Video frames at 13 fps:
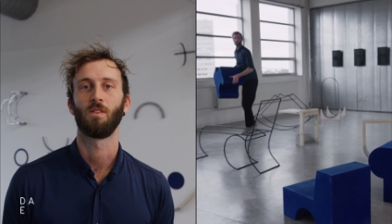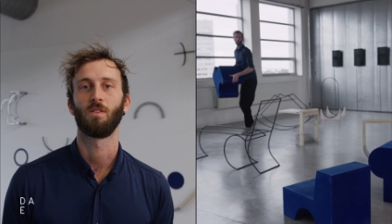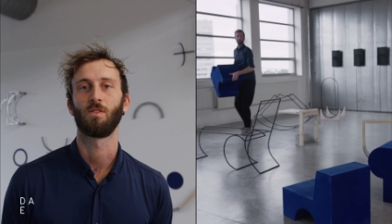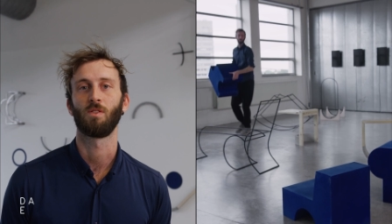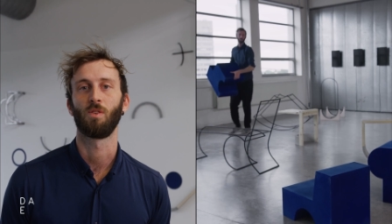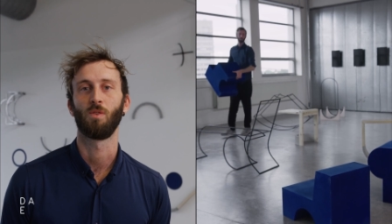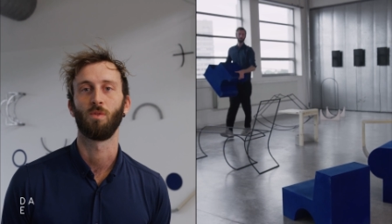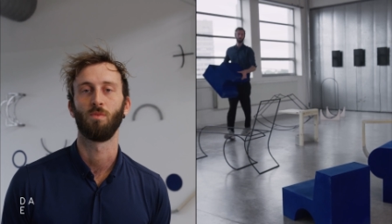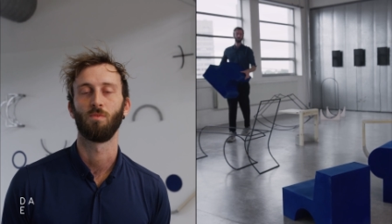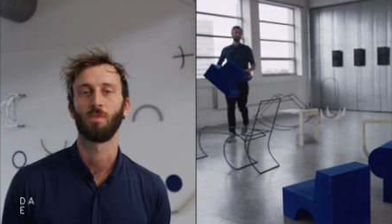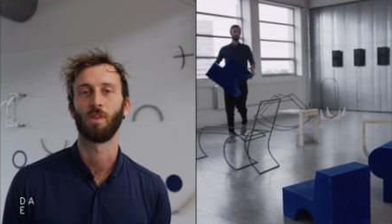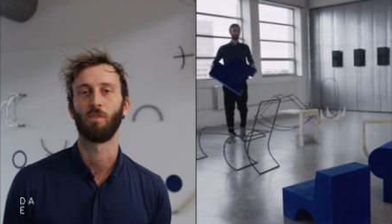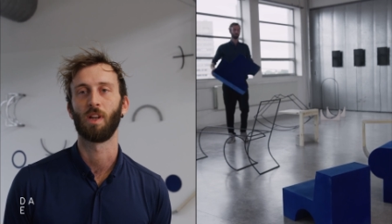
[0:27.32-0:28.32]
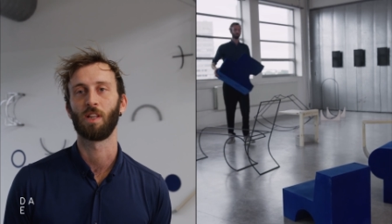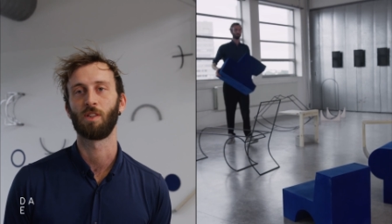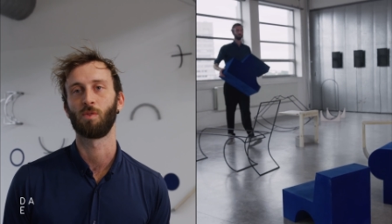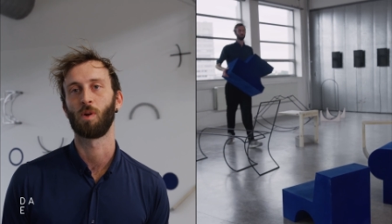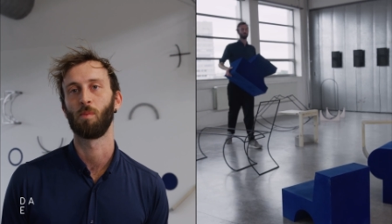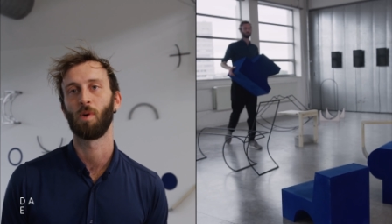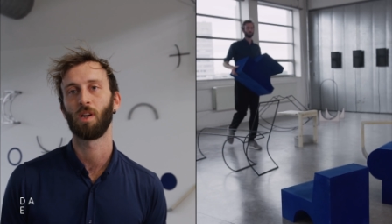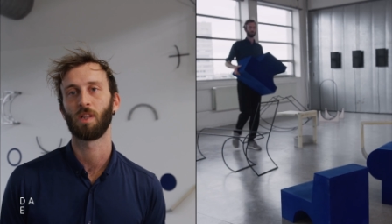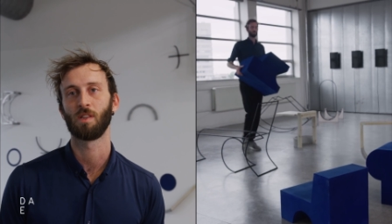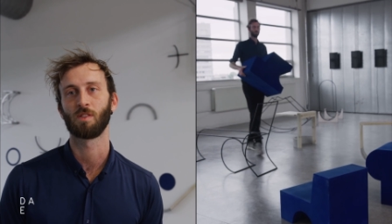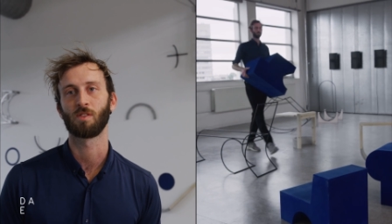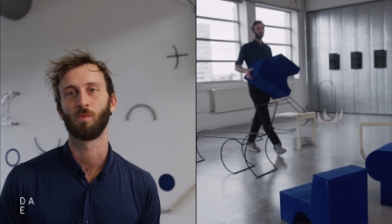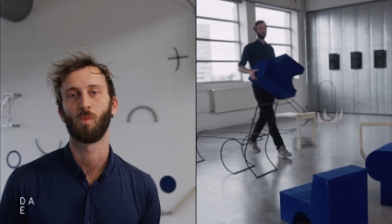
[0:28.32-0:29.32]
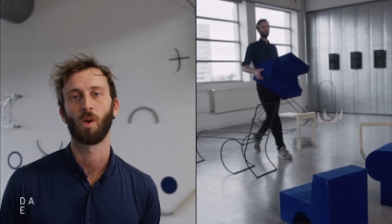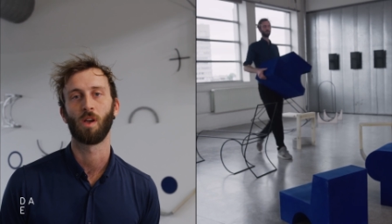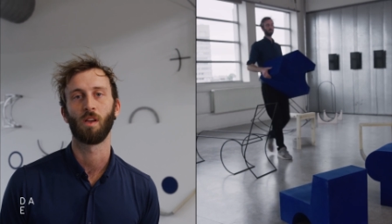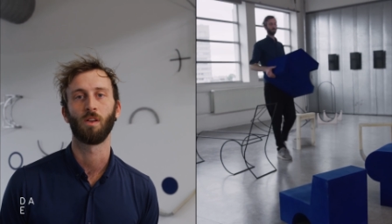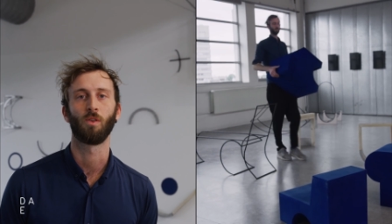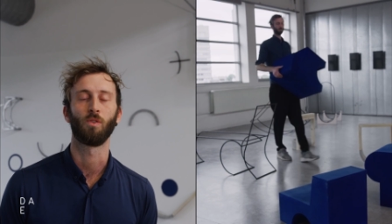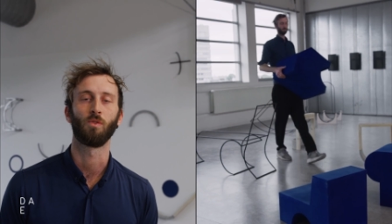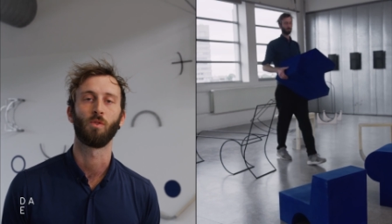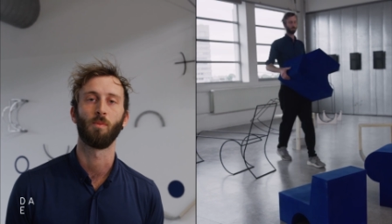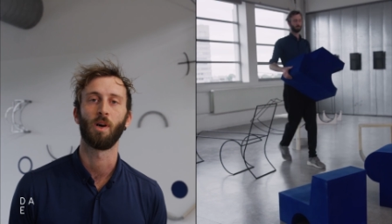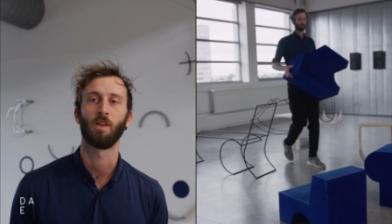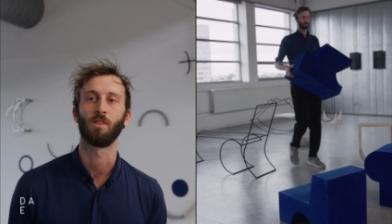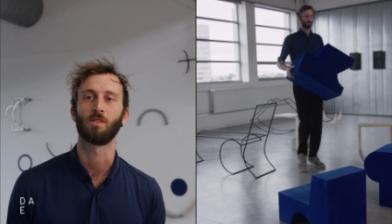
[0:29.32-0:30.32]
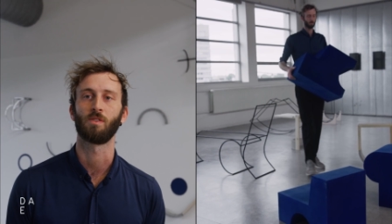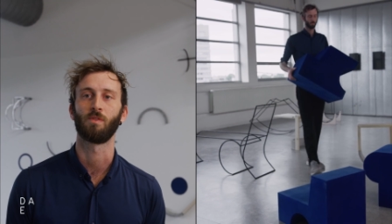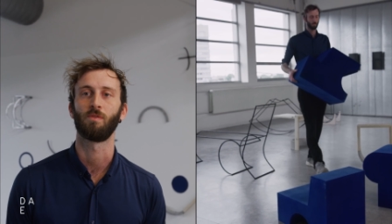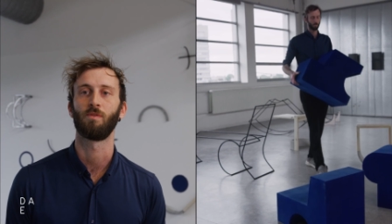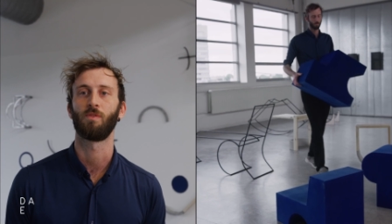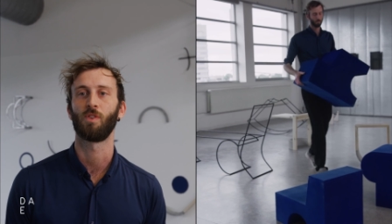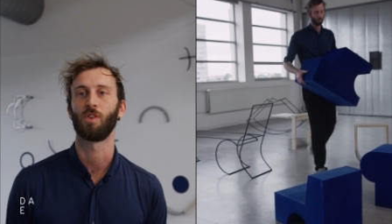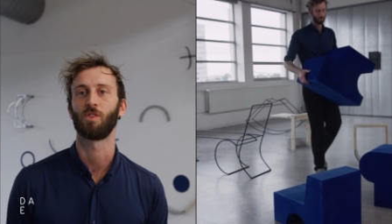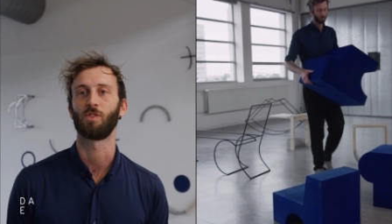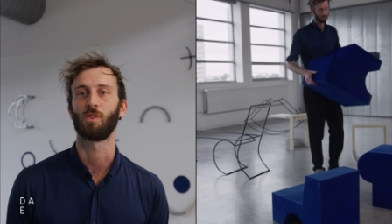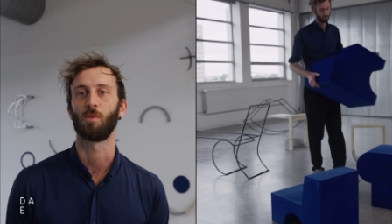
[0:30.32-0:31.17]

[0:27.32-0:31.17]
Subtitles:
So they relate to our body in some way or remind us of furniture